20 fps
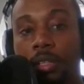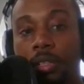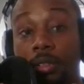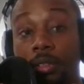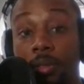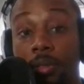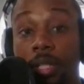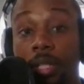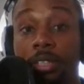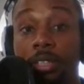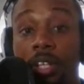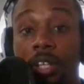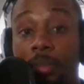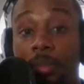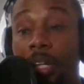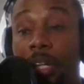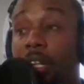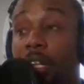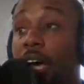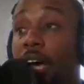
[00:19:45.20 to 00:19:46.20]
So there's going to
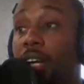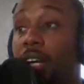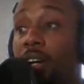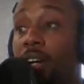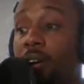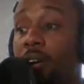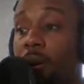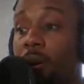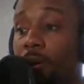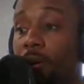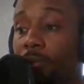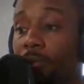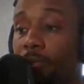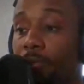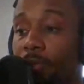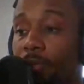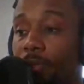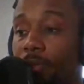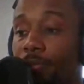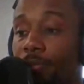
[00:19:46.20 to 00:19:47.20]
be a lot of
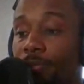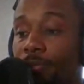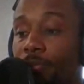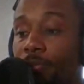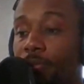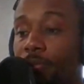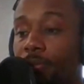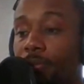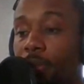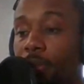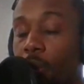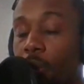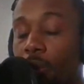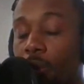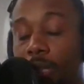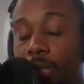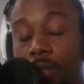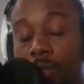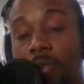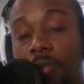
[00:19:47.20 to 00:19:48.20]
homes
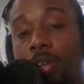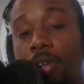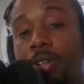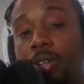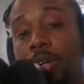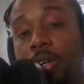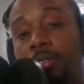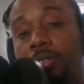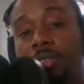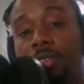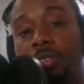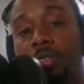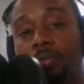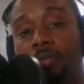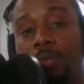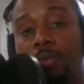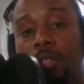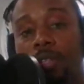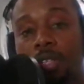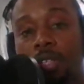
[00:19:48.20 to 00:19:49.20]
going into foreclosure
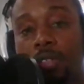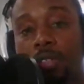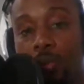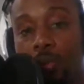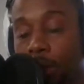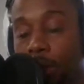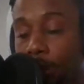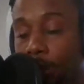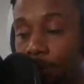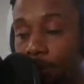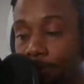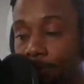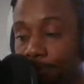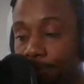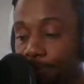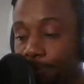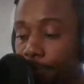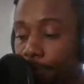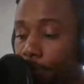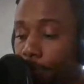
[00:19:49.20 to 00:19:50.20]
as well.
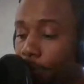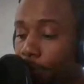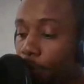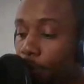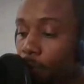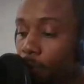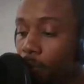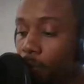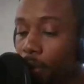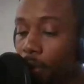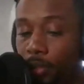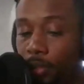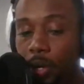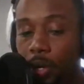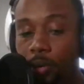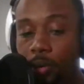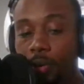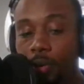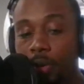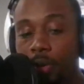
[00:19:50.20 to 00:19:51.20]

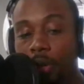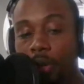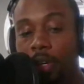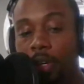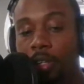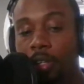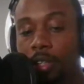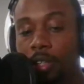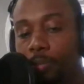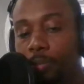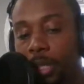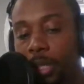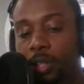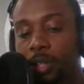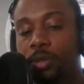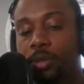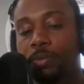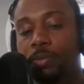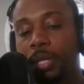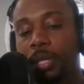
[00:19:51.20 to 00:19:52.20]
So, but
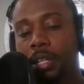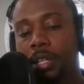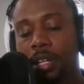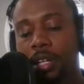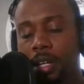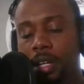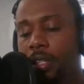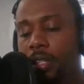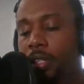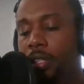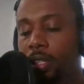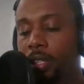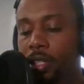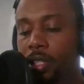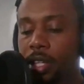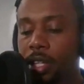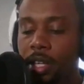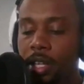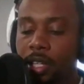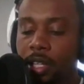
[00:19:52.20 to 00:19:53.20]

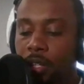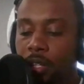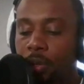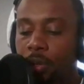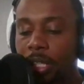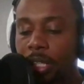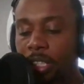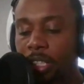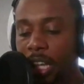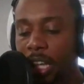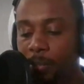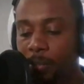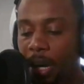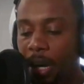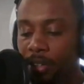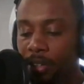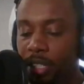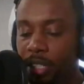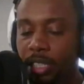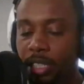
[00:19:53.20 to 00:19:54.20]
the crazy thing
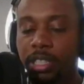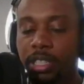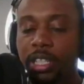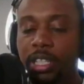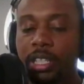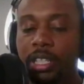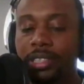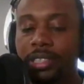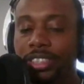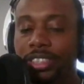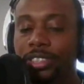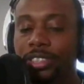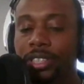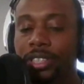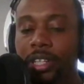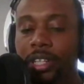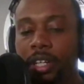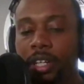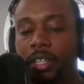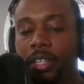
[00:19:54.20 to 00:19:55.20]
about this is,
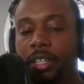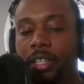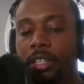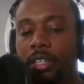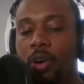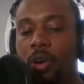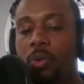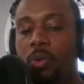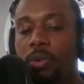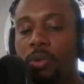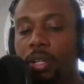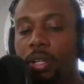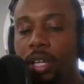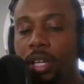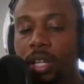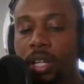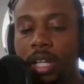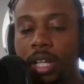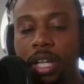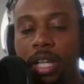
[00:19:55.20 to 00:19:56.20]

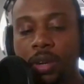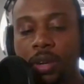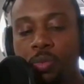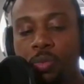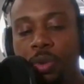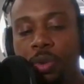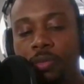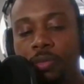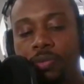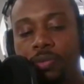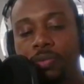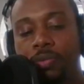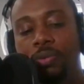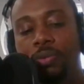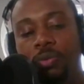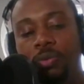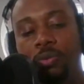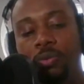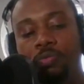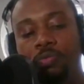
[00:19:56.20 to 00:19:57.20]
with
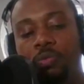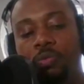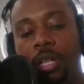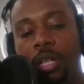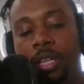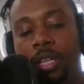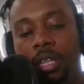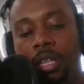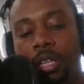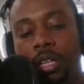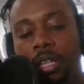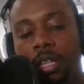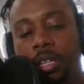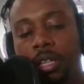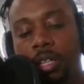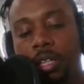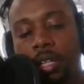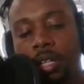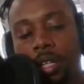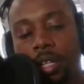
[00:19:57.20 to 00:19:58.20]

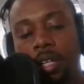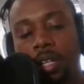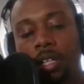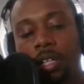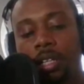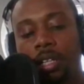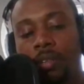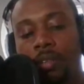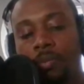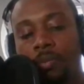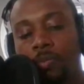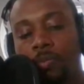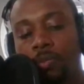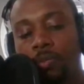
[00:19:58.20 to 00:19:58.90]
the